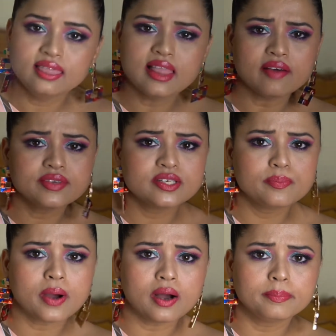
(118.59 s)

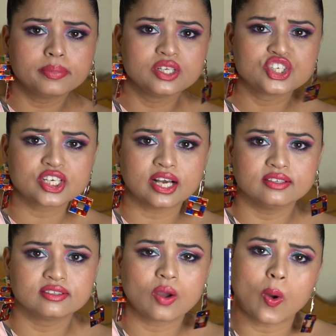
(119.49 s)
lavender purplish
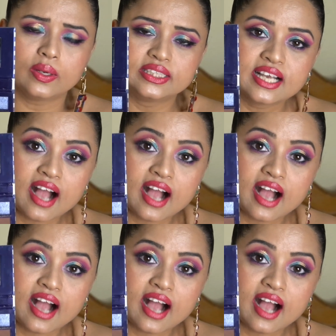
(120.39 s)
color called